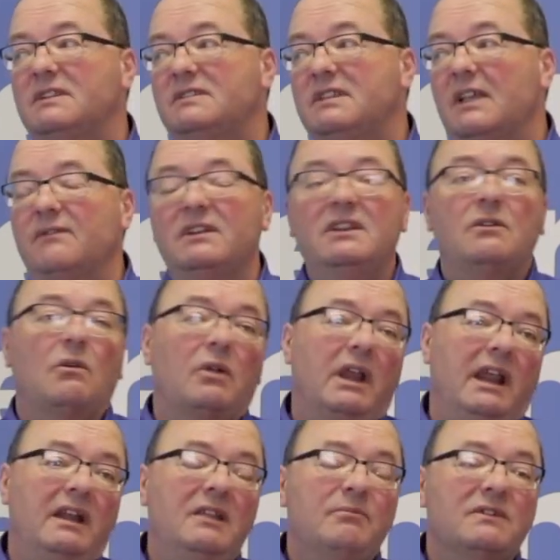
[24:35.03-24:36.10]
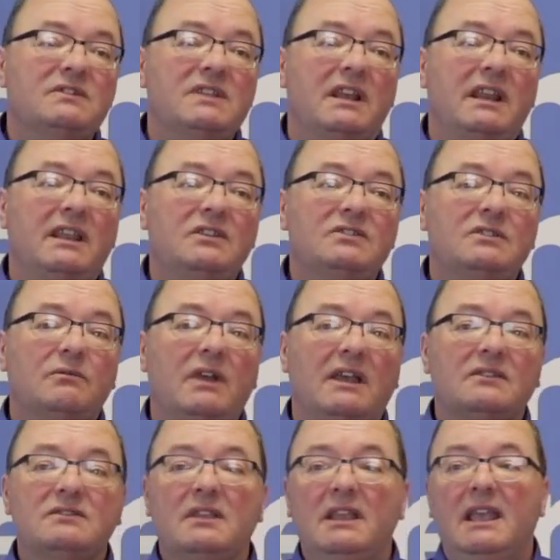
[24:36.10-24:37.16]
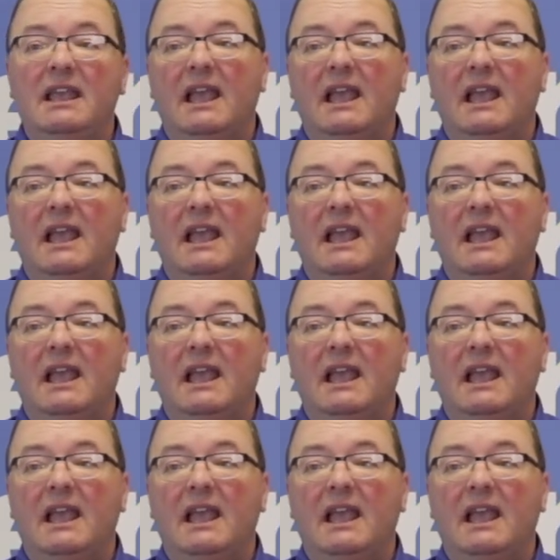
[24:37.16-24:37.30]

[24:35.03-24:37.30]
to 70 or 80% H2S.